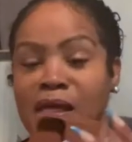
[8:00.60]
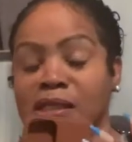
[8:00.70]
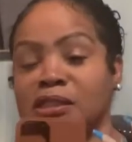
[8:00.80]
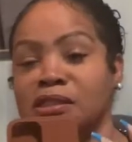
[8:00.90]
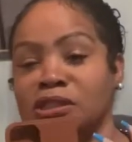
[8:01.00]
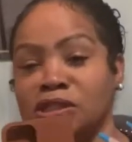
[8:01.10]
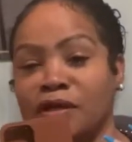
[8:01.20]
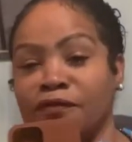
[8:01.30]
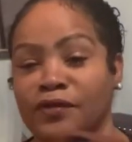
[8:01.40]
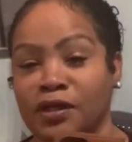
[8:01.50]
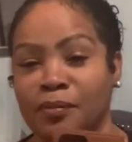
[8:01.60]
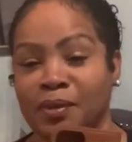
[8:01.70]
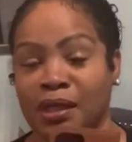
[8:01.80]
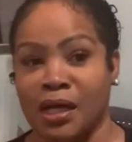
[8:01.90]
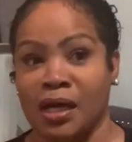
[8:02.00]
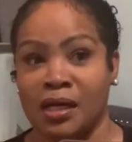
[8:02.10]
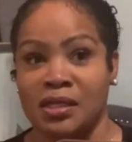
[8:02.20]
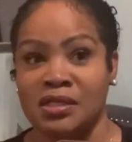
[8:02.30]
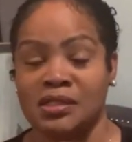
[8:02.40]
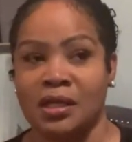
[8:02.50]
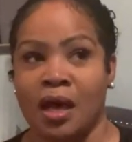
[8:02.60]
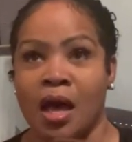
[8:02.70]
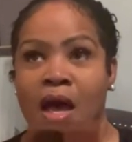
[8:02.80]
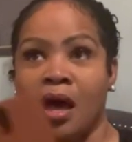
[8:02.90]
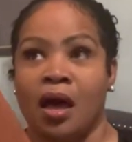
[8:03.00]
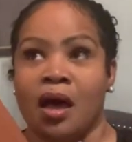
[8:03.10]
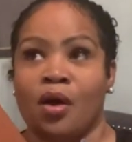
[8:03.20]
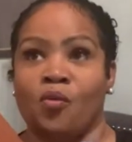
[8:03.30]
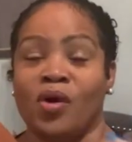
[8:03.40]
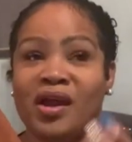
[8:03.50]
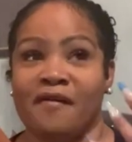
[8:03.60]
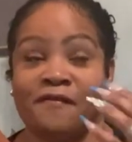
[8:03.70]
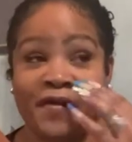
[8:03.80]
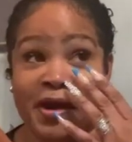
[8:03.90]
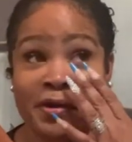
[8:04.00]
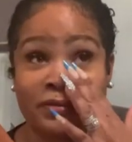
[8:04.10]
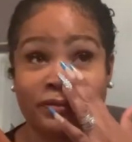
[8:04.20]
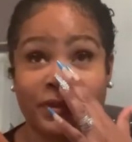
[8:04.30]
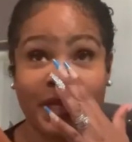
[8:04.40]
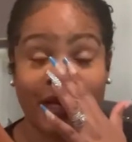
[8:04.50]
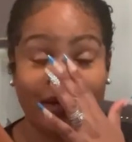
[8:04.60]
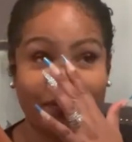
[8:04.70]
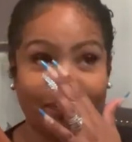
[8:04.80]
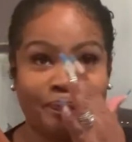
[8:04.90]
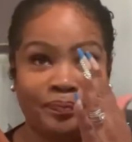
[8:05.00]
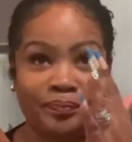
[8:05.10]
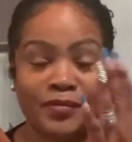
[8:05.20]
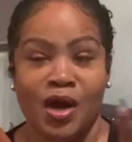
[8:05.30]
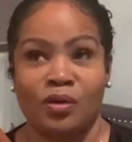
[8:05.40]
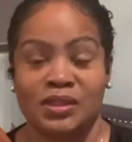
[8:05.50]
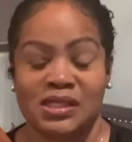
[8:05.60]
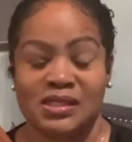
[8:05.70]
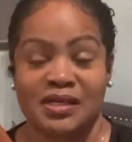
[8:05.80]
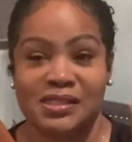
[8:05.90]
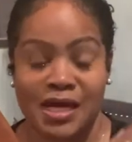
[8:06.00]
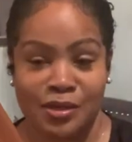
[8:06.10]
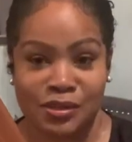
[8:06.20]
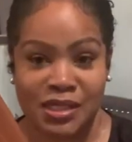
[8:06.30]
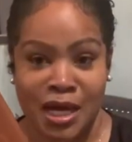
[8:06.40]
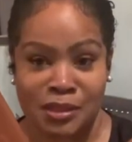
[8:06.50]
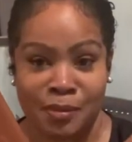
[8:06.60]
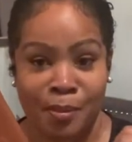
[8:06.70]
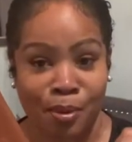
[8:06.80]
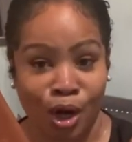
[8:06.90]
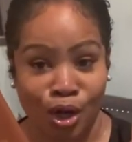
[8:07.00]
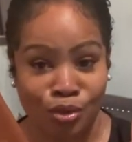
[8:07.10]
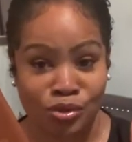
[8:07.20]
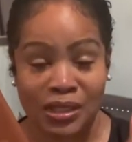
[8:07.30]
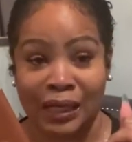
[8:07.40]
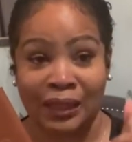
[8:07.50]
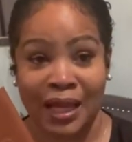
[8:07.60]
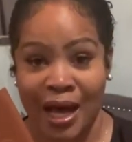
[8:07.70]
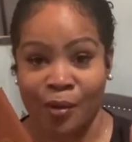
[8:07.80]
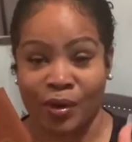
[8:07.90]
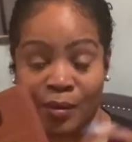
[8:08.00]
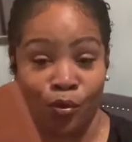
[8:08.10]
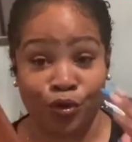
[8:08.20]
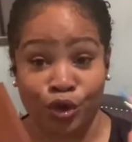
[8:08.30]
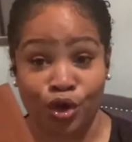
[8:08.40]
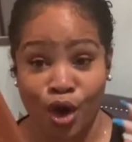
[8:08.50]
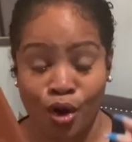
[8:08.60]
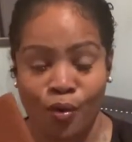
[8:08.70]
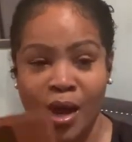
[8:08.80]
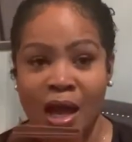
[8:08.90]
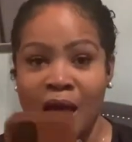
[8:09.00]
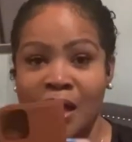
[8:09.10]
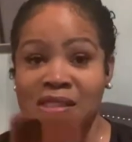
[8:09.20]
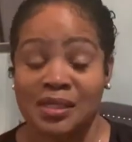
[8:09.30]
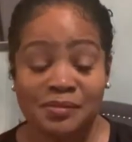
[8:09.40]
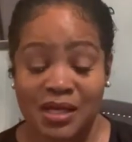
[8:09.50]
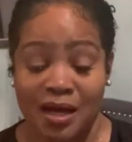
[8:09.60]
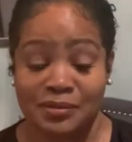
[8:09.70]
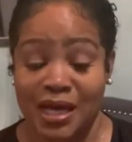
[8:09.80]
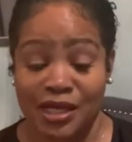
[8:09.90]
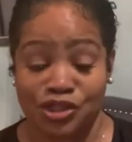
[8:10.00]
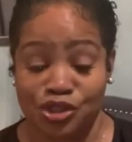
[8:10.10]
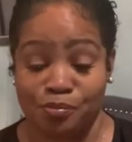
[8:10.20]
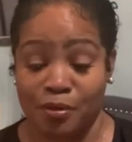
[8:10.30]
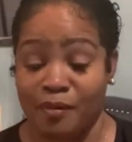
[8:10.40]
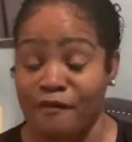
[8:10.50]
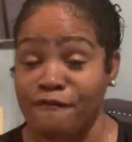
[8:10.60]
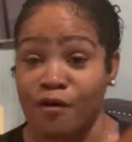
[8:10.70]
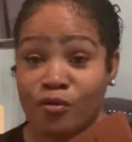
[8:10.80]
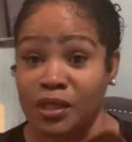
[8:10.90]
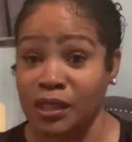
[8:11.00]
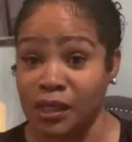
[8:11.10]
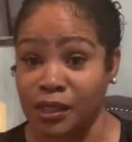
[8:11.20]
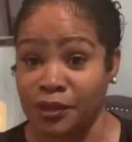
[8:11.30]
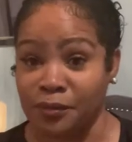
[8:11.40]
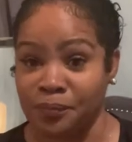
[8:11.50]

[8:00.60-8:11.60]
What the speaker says: it's just convenient because what I found that not only since I downsized my purse a lot when I'm on the go, sometimes I could just put my phone in here.